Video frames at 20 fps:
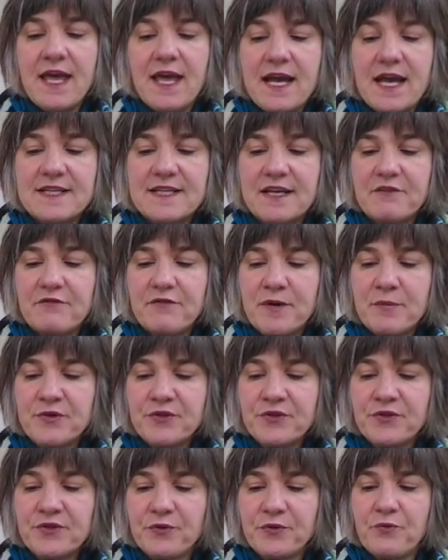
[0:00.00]
As I
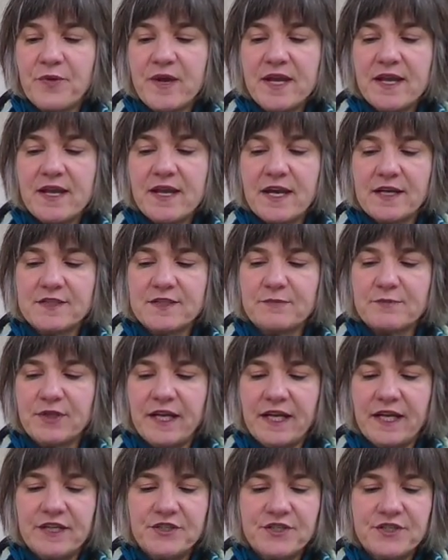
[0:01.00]
fumbled through weak
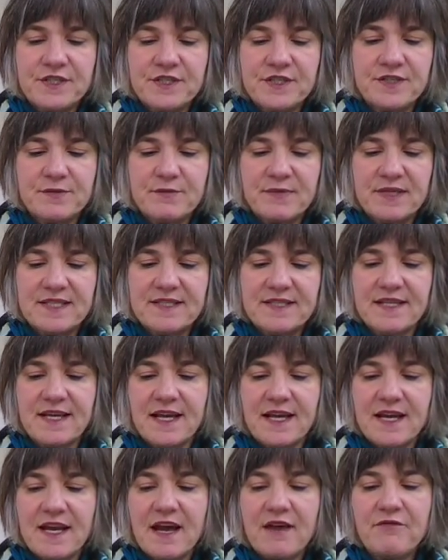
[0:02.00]
explanations to my
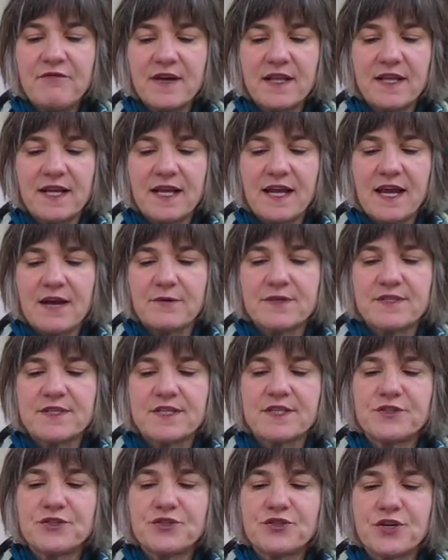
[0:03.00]
son, I felt like I was
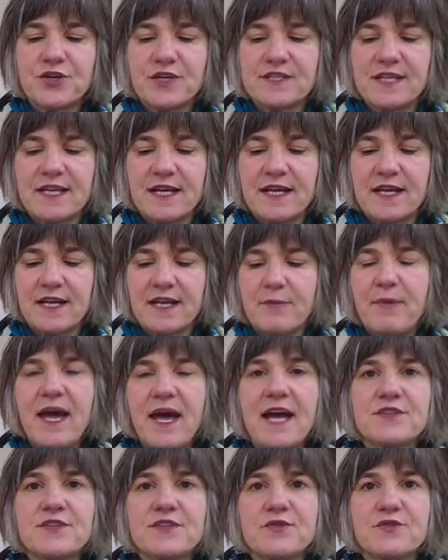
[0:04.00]
constructing a
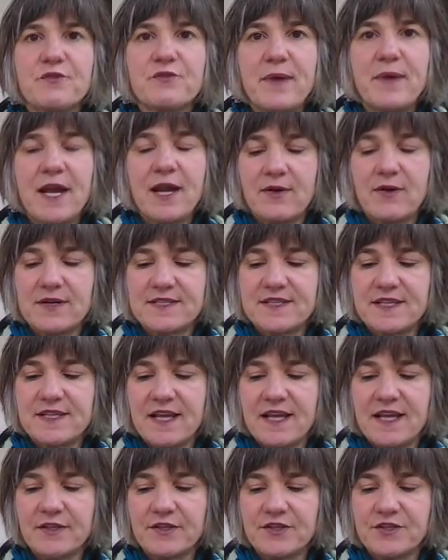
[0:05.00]
pastor of Paris
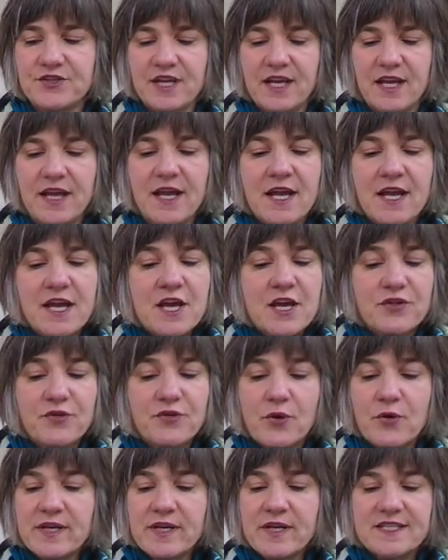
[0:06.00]
theology,
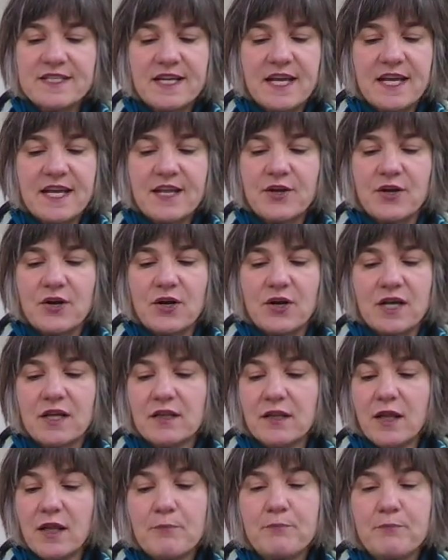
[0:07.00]
throwing together a
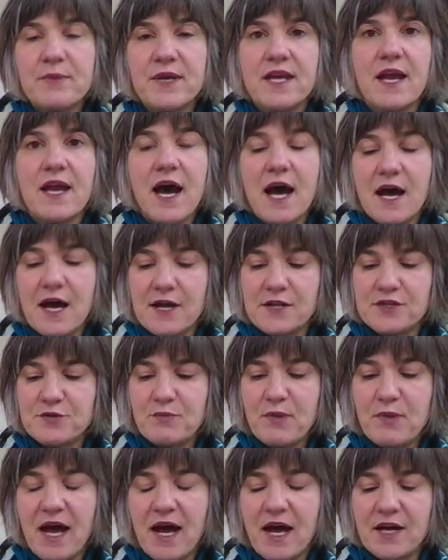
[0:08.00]
glumpy
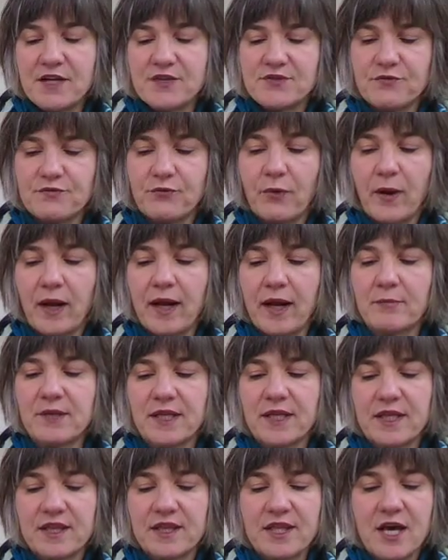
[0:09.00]
hodgepodge of
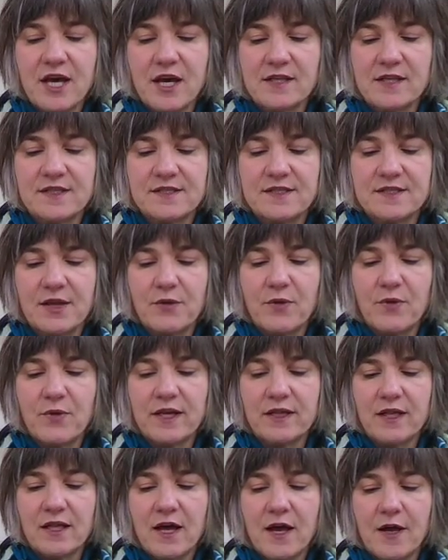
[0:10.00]
rambling thoughts as I went
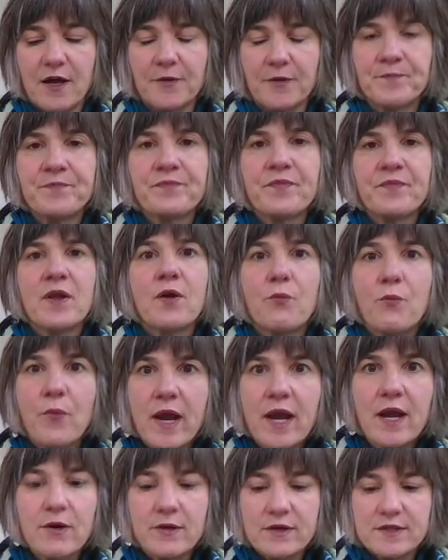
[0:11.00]
along.
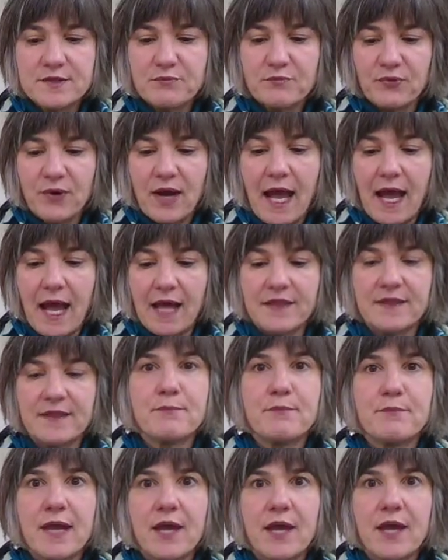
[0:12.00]
Where is Brad, the
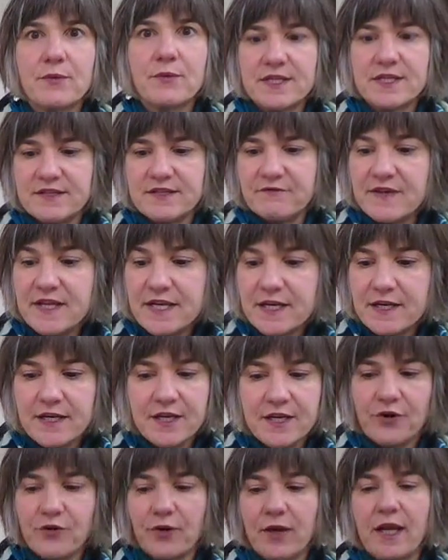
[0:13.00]
man with the
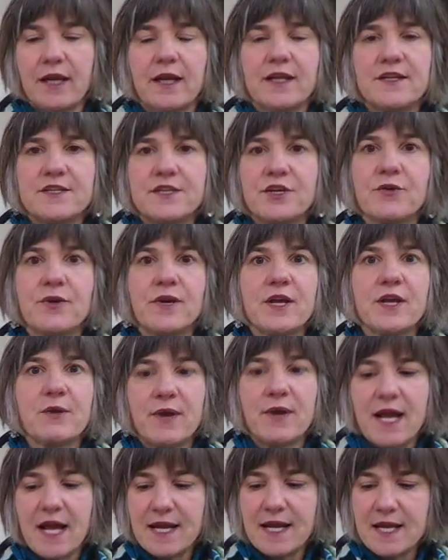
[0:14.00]
divinity degree,
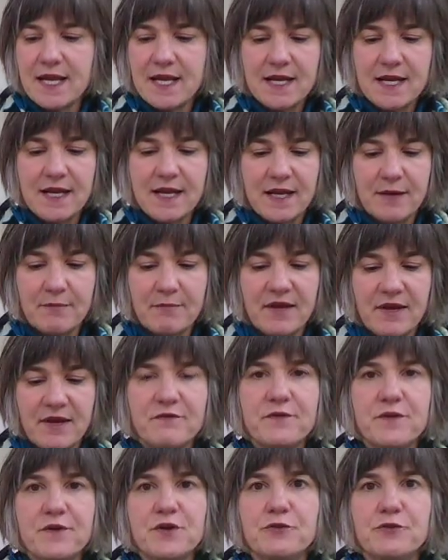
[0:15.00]
when I need him? I
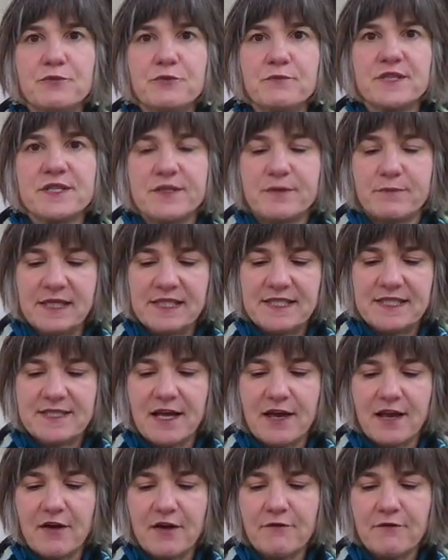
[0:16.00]
fumed to
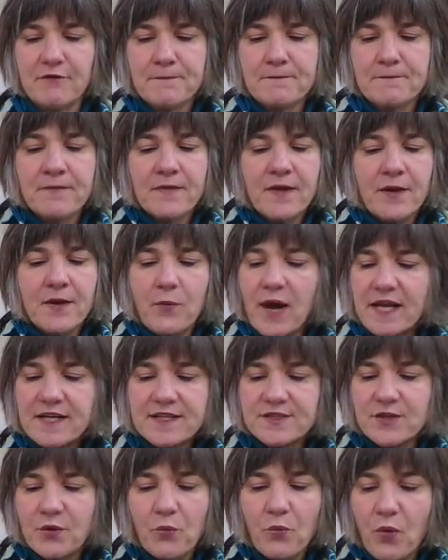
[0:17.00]
myself. Why
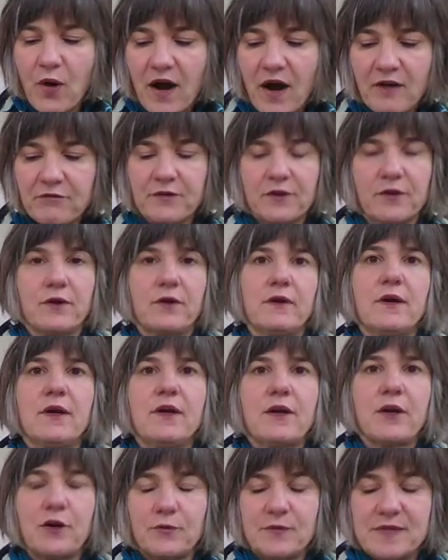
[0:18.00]
does a waffler
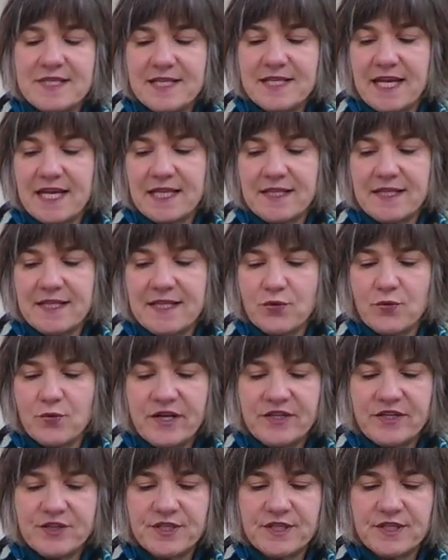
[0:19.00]
always get these
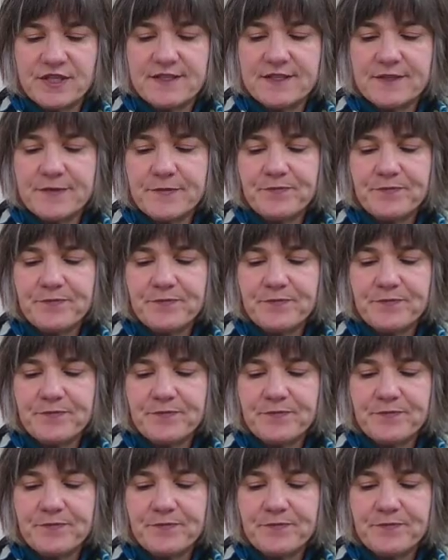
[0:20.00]
questions?